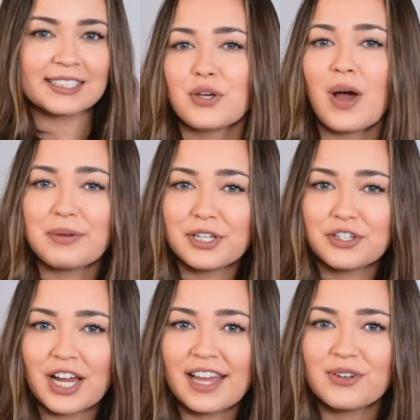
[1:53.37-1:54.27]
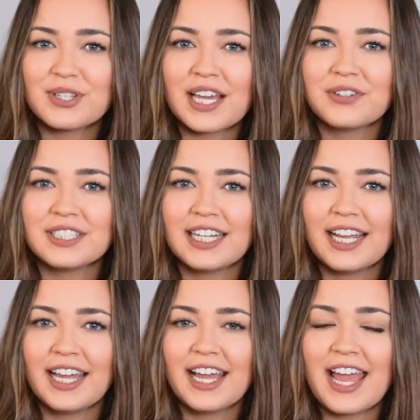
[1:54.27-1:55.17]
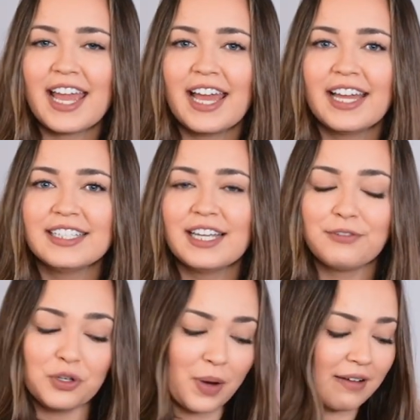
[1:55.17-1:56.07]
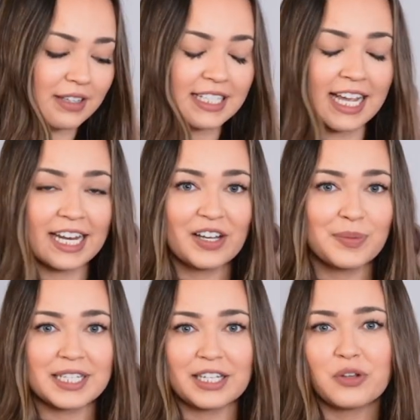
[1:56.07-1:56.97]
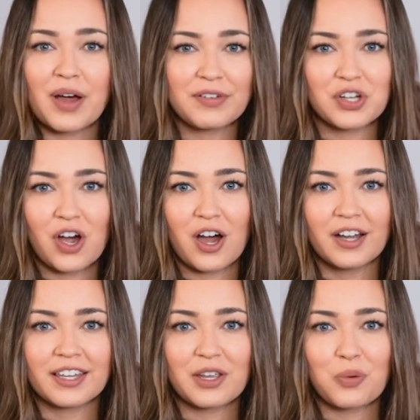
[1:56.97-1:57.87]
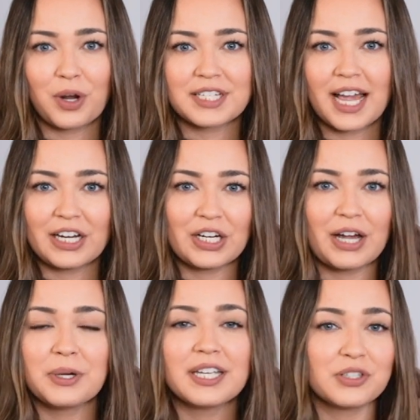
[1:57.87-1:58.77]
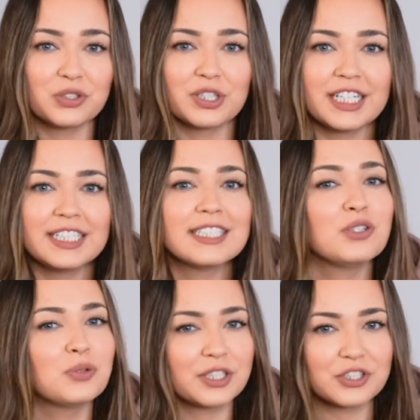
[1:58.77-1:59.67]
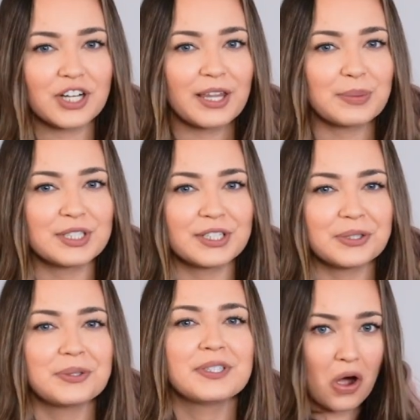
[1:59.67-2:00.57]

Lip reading: So I'm gonna try those out today, and if you have these items and you have a dog that you want to tire out indoors, you can try them too.